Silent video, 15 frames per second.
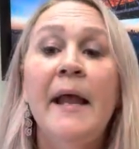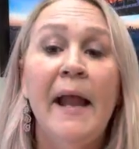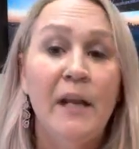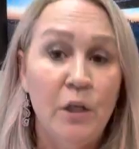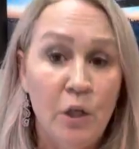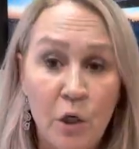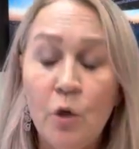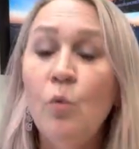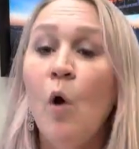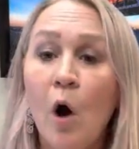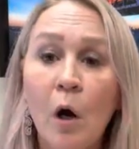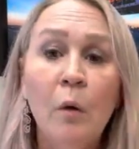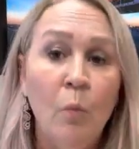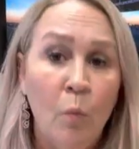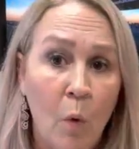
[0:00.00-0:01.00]
and you
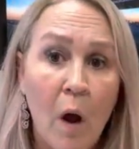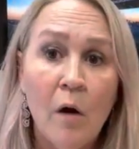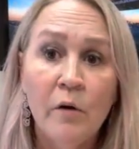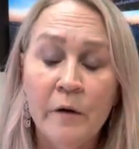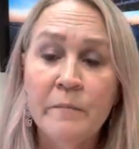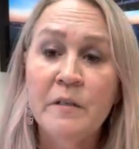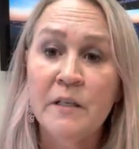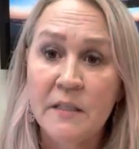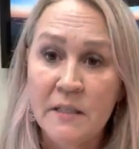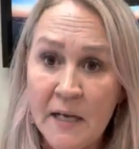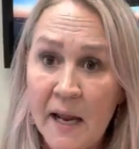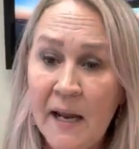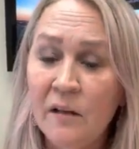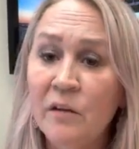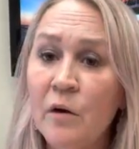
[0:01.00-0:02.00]
are welcome to
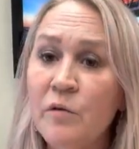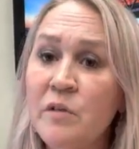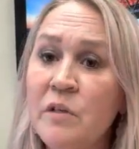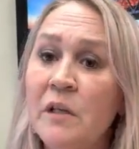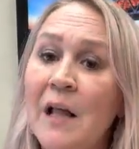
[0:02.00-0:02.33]
take those